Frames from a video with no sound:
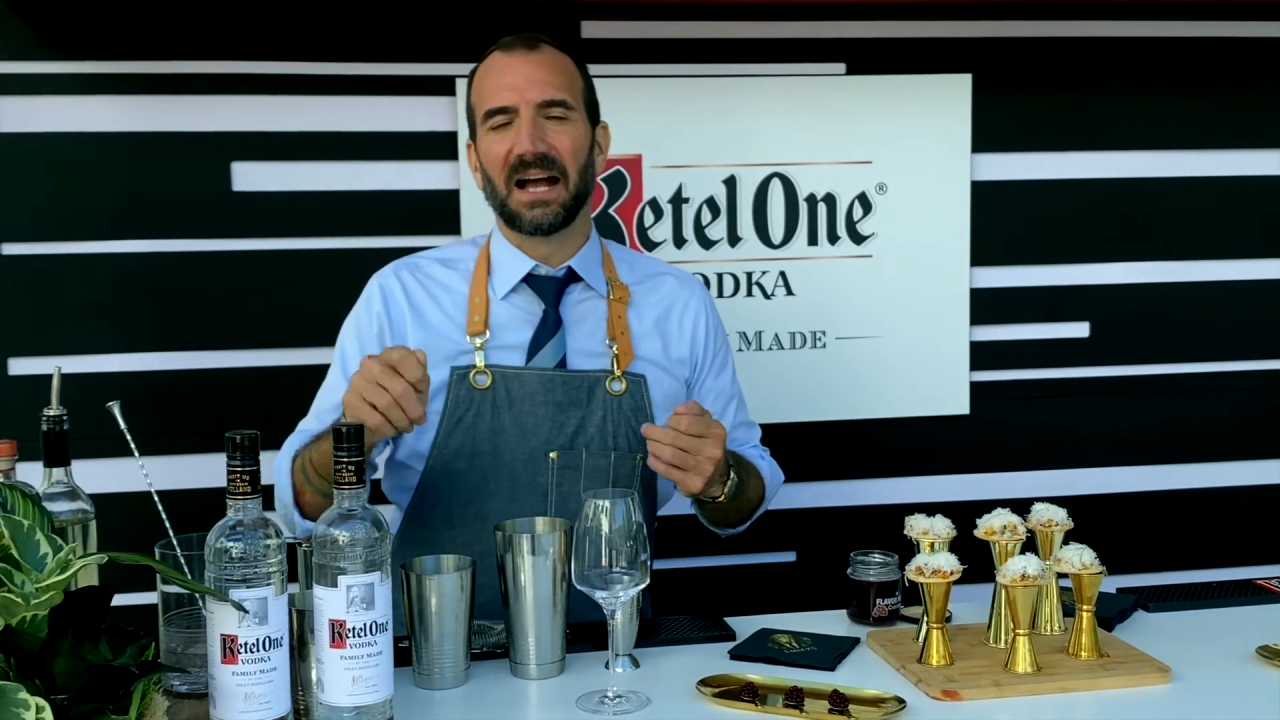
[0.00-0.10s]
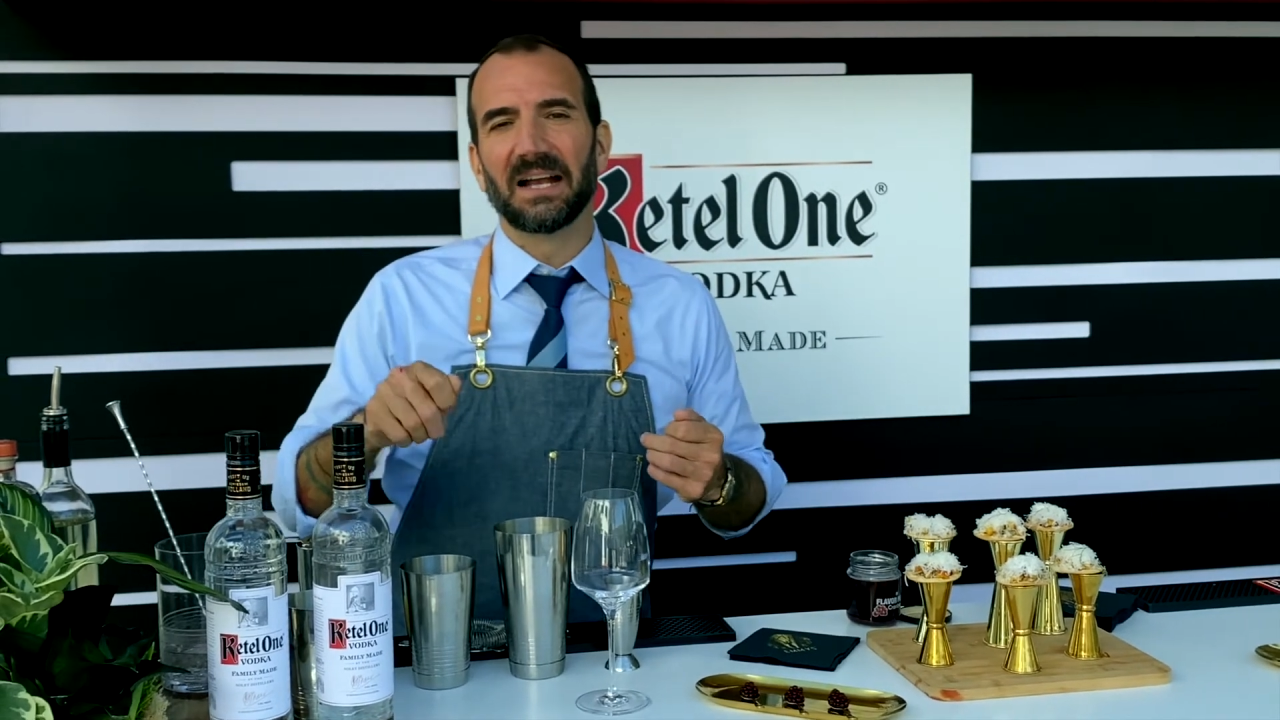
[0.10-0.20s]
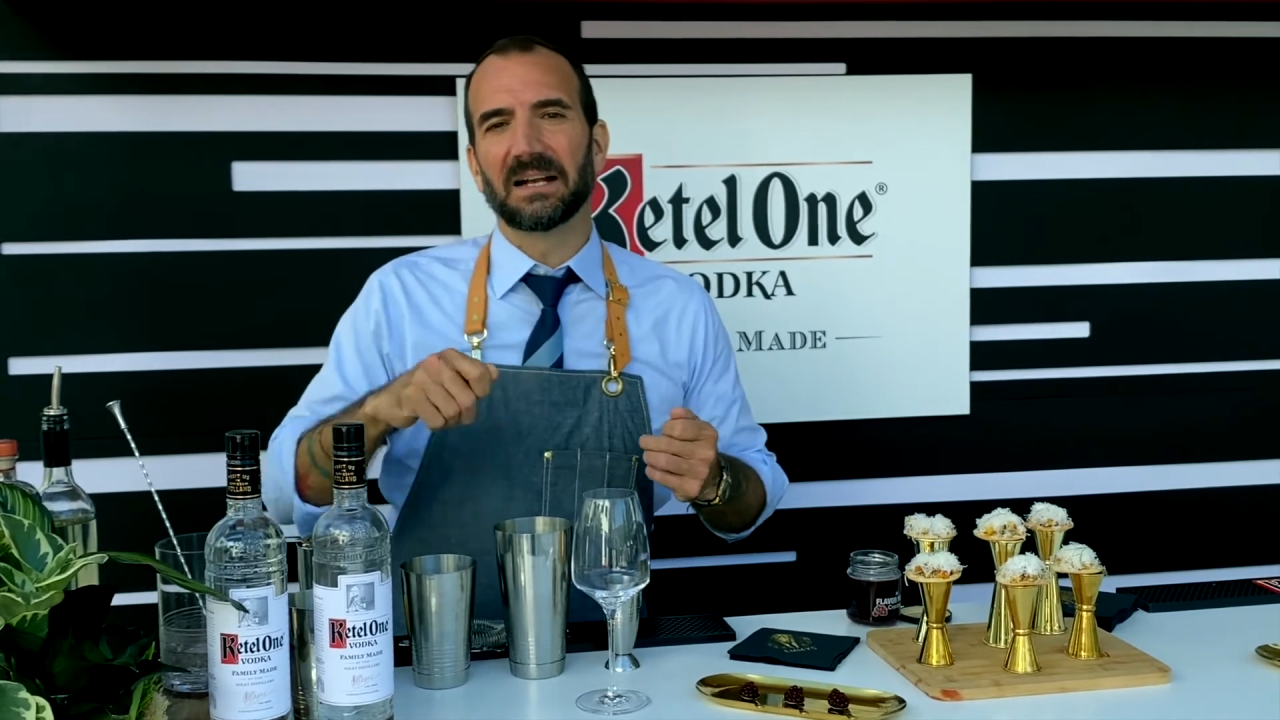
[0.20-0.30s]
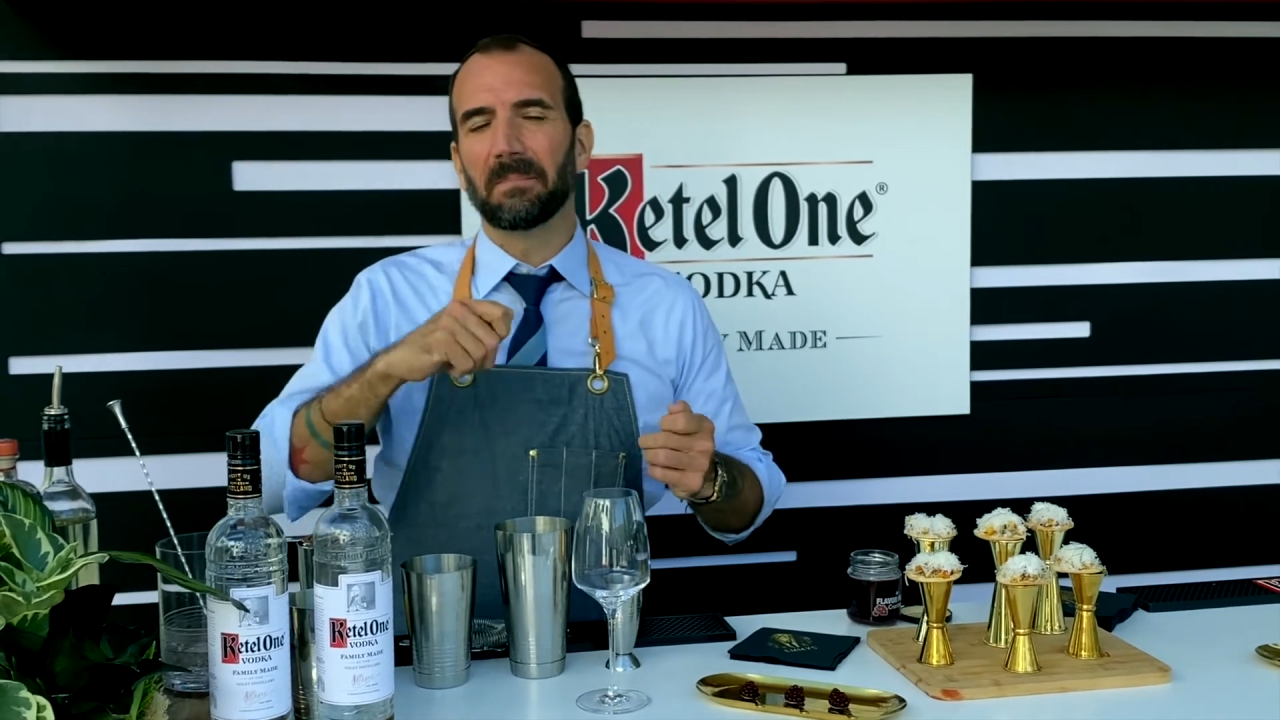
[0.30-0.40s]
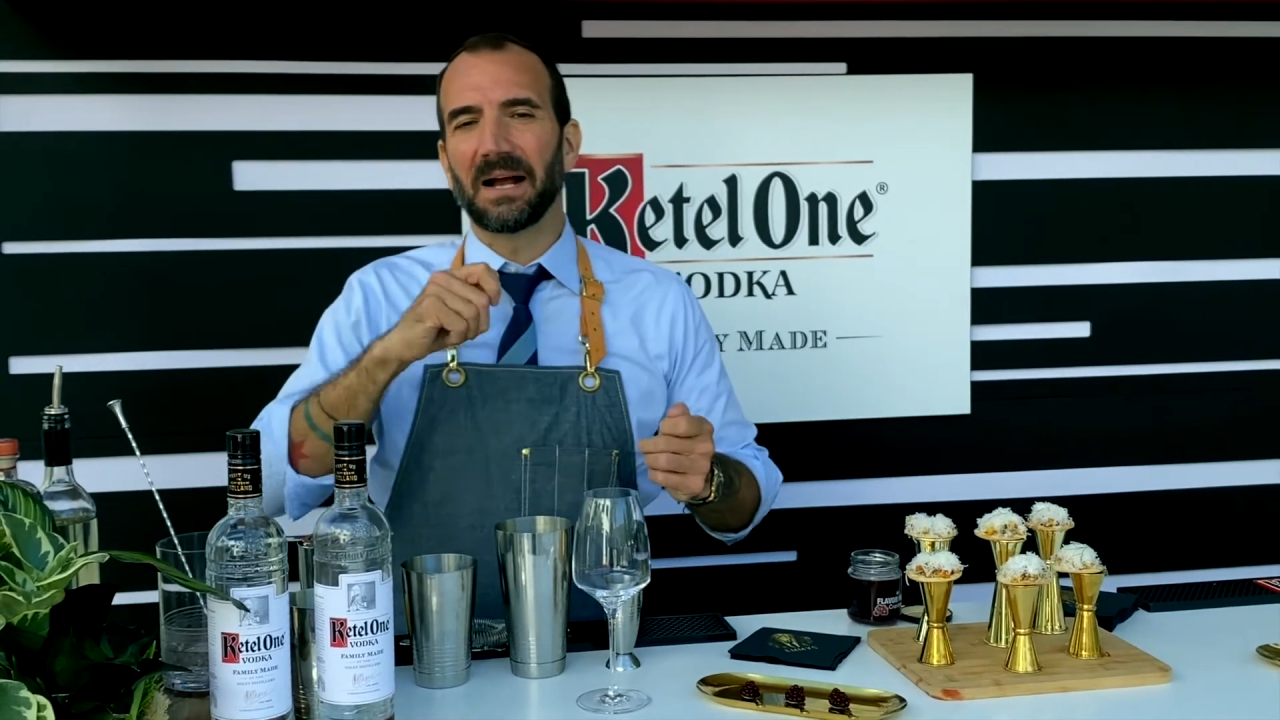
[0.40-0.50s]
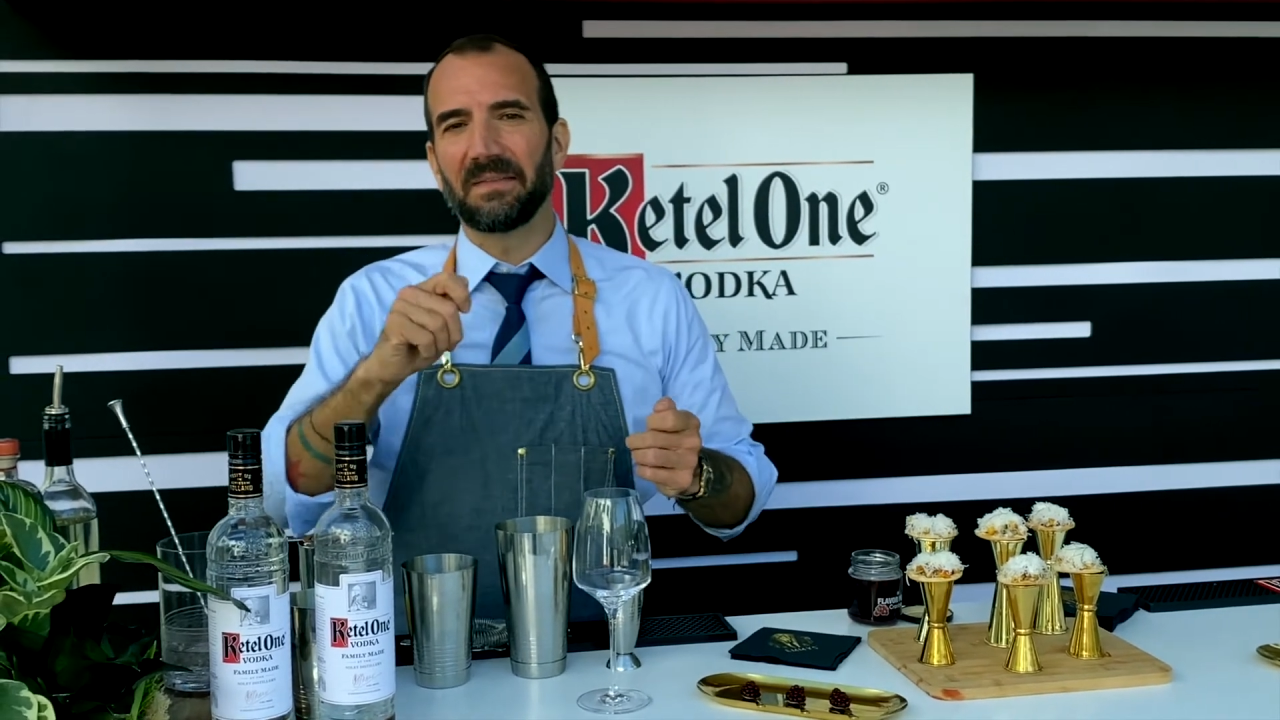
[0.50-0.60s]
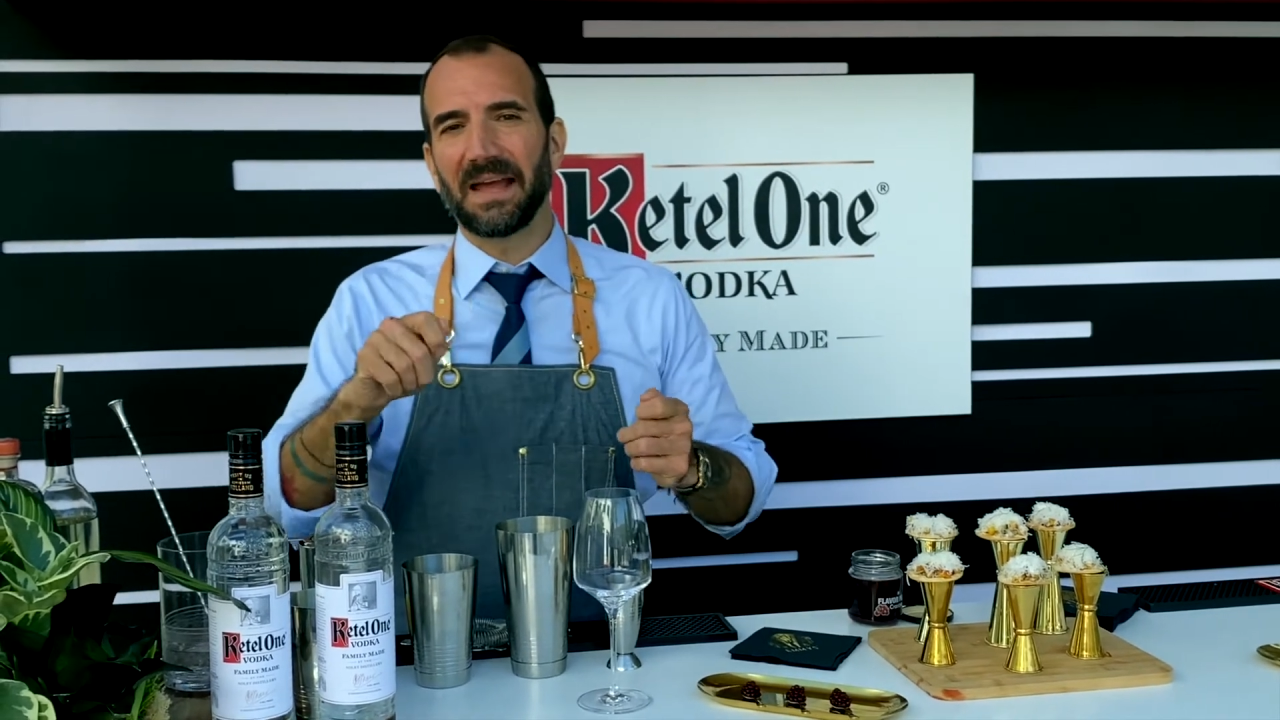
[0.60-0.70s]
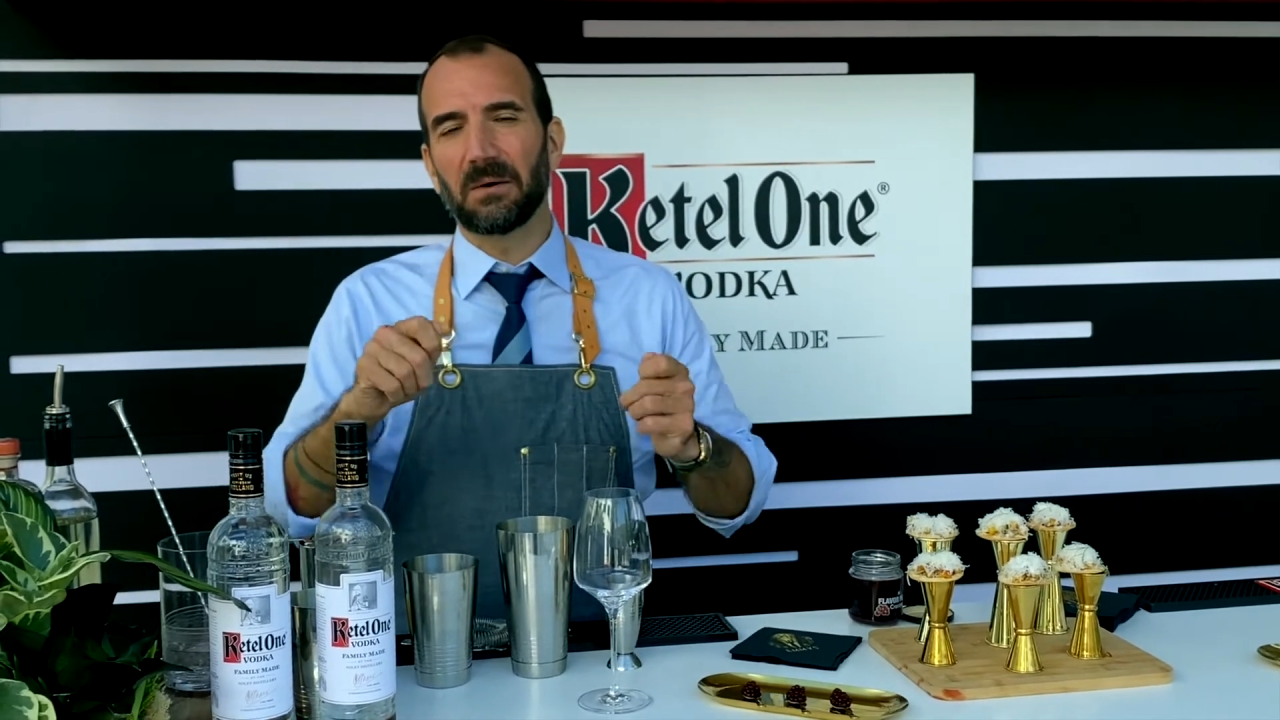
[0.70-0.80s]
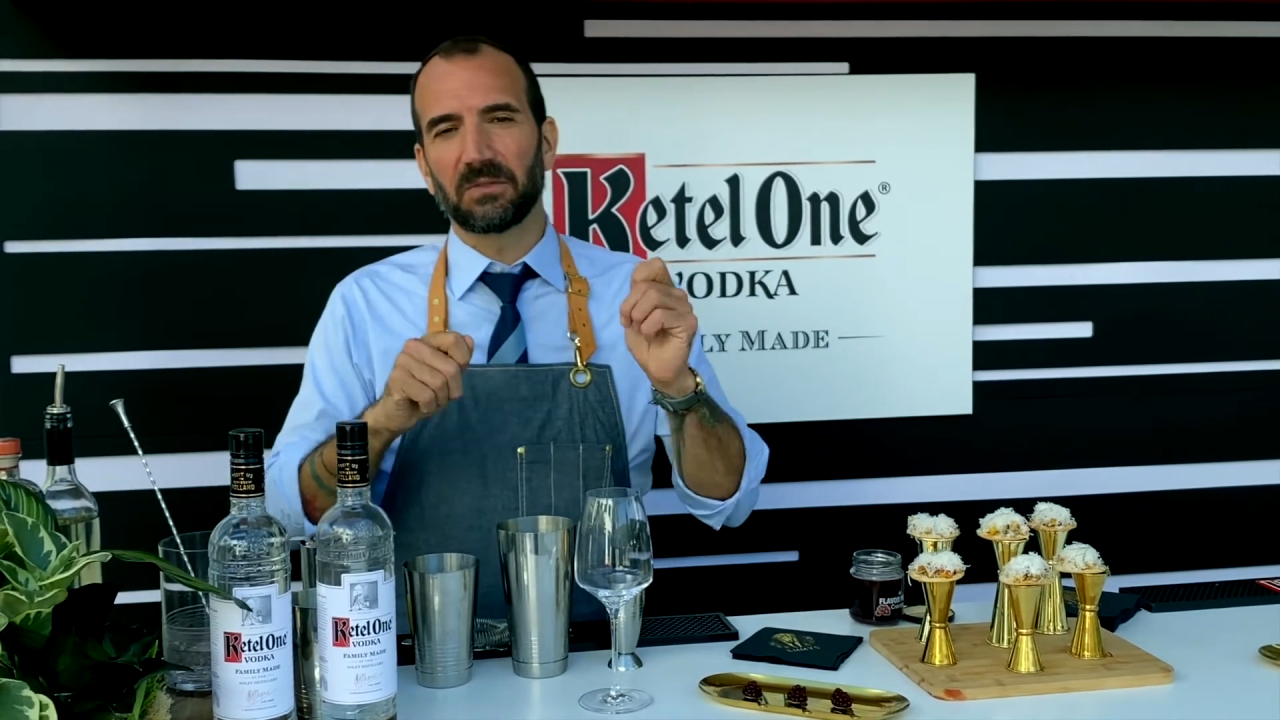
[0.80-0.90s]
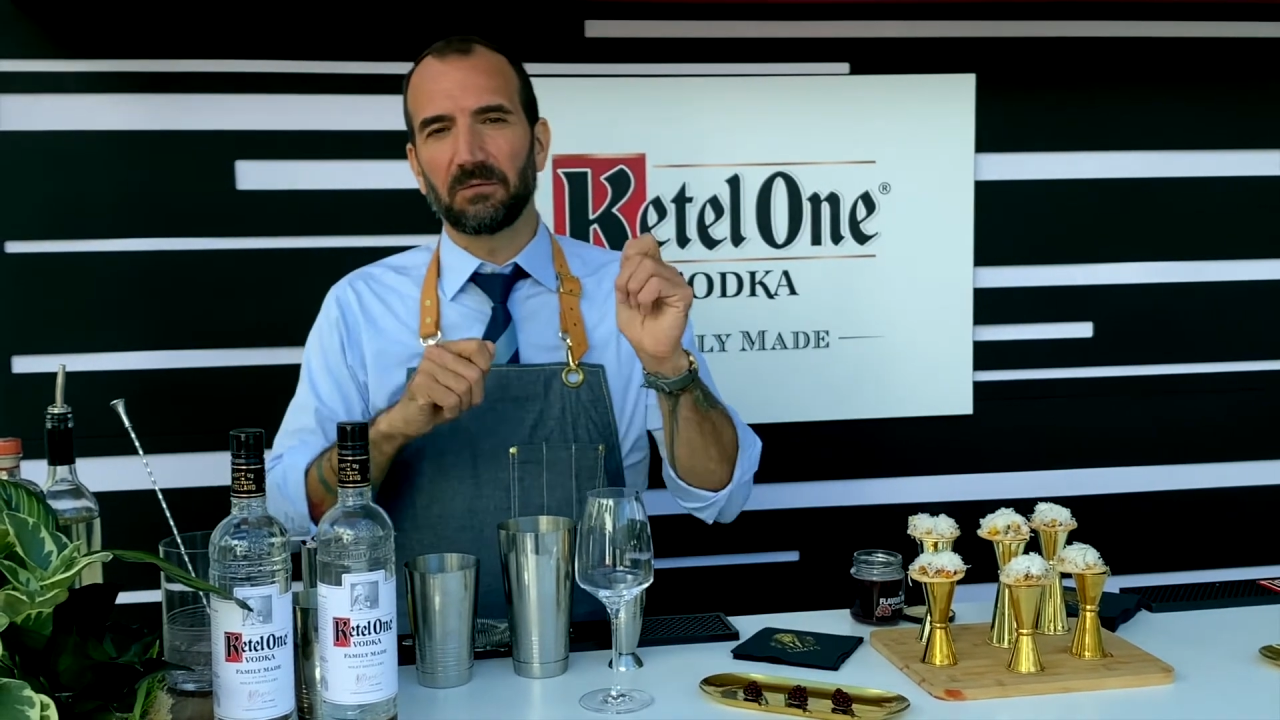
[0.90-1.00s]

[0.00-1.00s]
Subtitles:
Combine that with